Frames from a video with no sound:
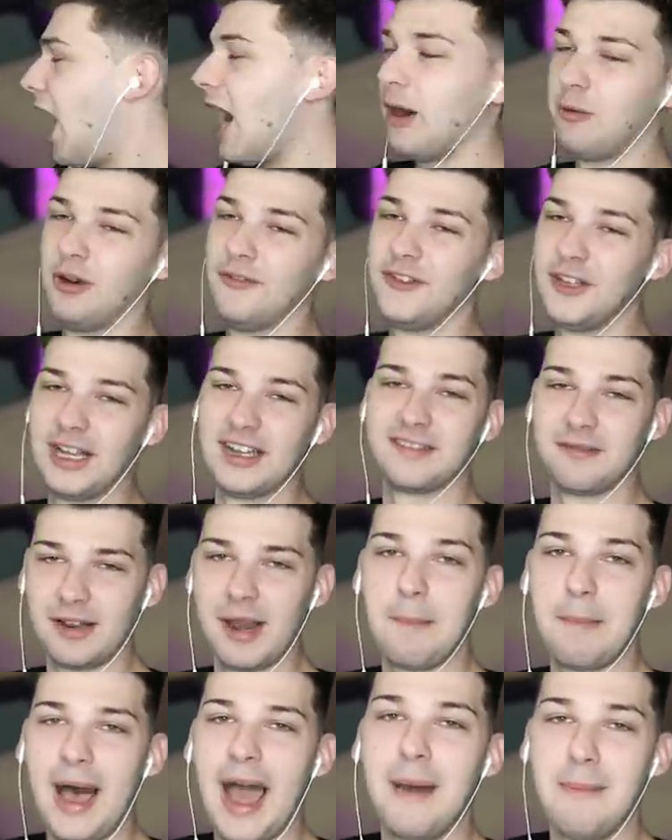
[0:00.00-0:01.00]
right, well, if you guys want
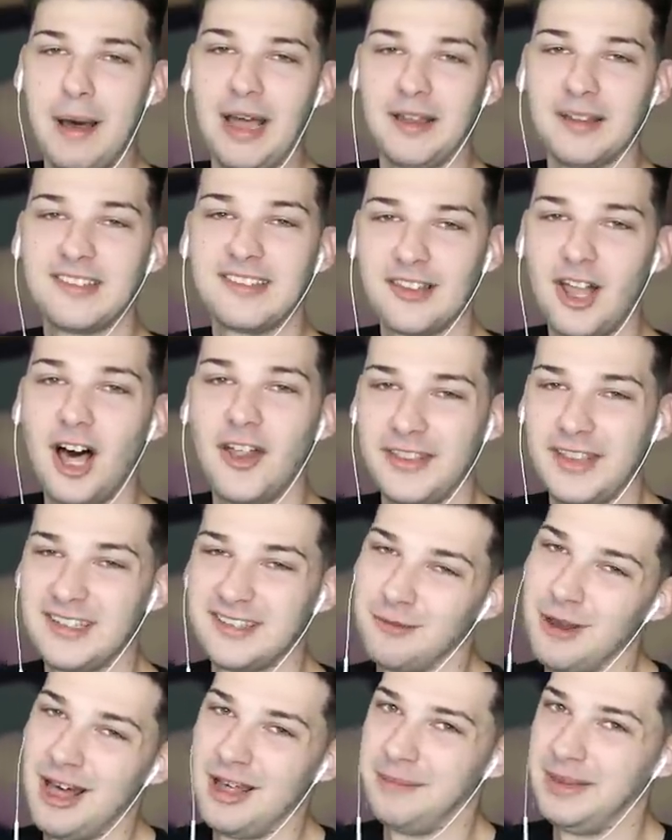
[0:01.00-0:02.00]
to buy my Slothy
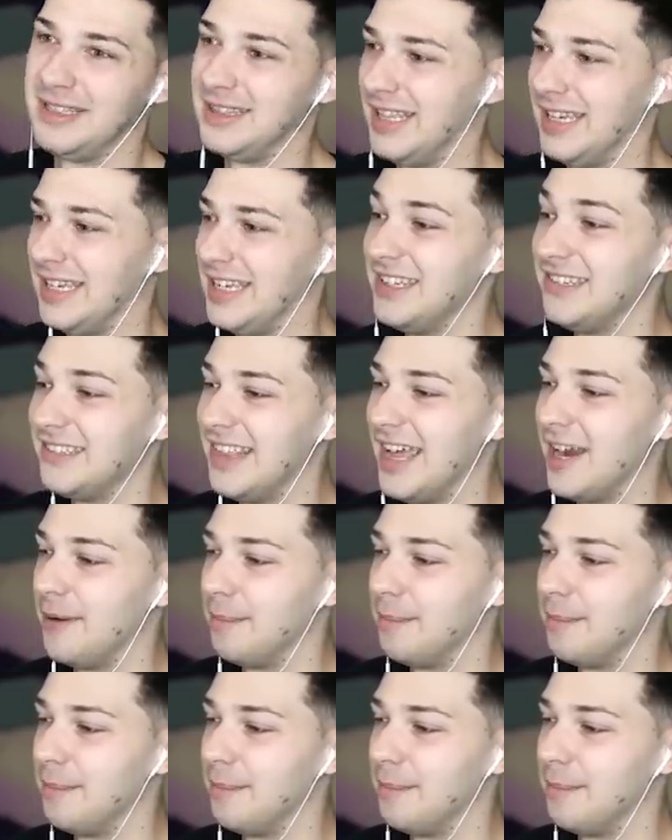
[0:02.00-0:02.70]
as well, I mean, like, he's there.